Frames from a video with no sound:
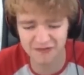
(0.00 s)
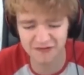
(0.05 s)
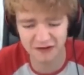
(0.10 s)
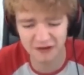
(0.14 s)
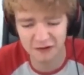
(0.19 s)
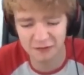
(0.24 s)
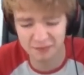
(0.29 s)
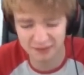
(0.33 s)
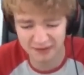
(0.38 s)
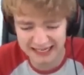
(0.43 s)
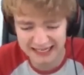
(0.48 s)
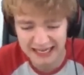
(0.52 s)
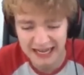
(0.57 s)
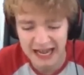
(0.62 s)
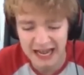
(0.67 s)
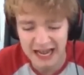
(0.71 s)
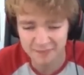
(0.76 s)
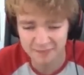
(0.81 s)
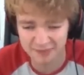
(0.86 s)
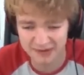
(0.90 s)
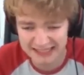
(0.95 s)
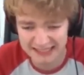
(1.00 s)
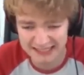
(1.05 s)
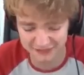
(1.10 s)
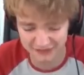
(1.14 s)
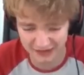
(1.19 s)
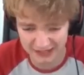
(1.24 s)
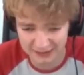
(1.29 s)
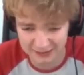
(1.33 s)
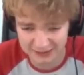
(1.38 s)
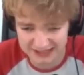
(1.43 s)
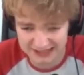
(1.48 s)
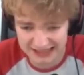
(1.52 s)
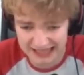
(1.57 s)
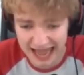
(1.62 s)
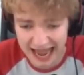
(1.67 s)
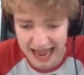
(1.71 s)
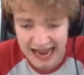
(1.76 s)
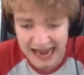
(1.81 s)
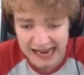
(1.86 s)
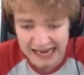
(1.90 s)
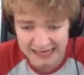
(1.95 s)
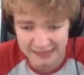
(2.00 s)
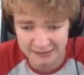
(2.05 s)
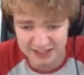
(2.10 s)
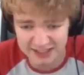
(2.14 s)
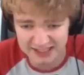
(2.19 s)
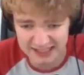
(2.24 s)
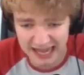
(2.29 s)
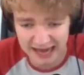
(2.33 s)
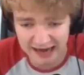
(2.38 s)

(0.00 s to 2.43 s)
please, Phil, he was there, he